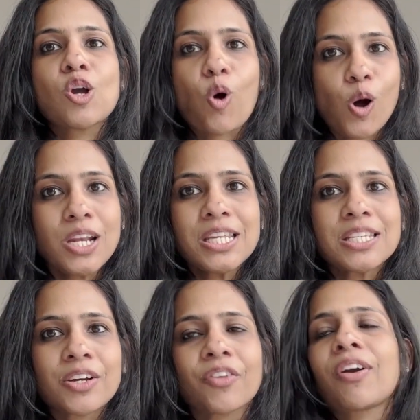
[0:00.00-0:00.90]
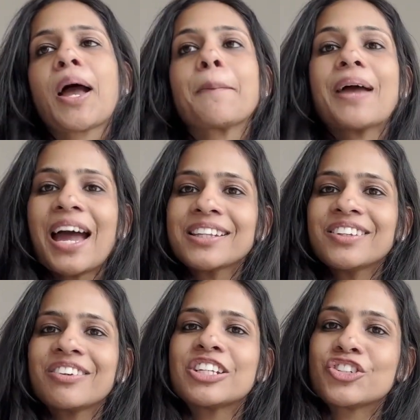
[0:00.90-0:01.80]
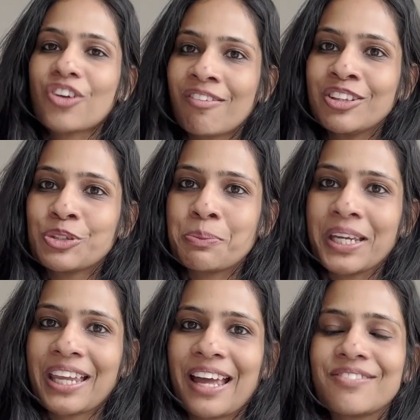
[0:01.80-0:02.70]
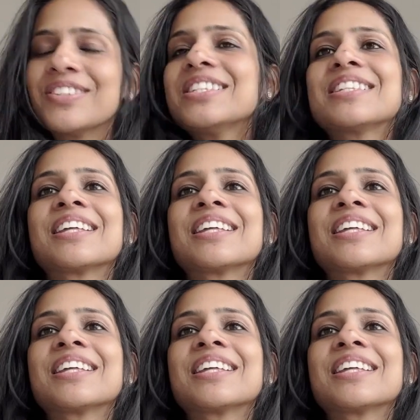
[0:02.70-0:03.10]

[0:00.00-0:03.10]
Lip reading: on Instagram @ travel through my canvas,